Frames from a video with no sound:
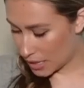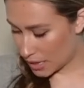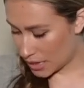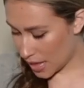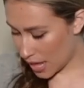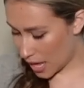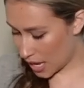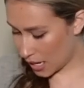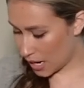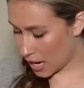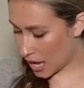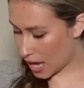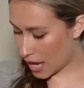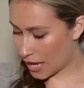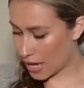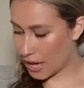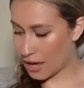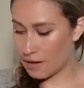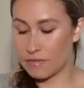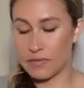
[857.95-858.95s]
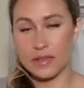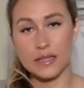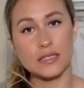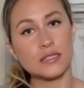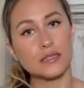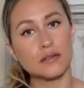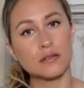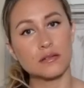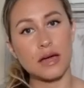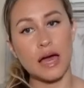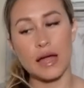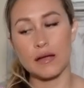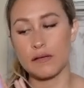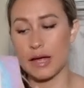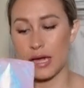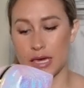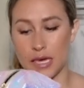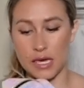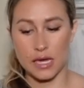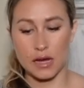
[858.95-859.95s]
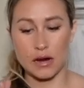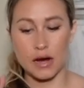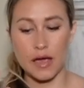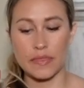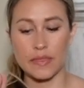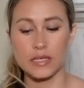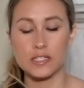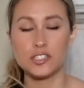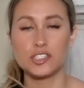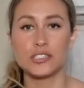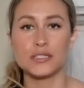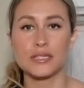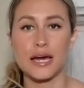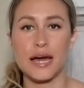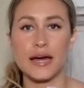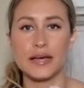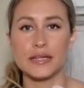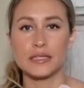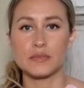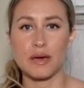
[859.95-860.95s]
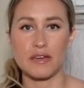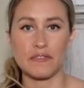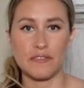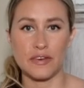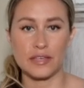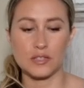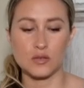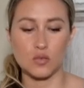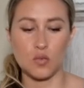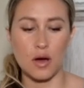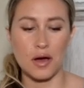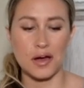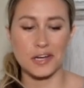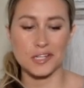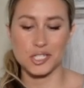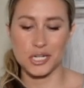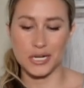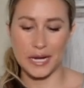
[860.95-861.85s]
Then I have this little guy right here, and this just has my face wash.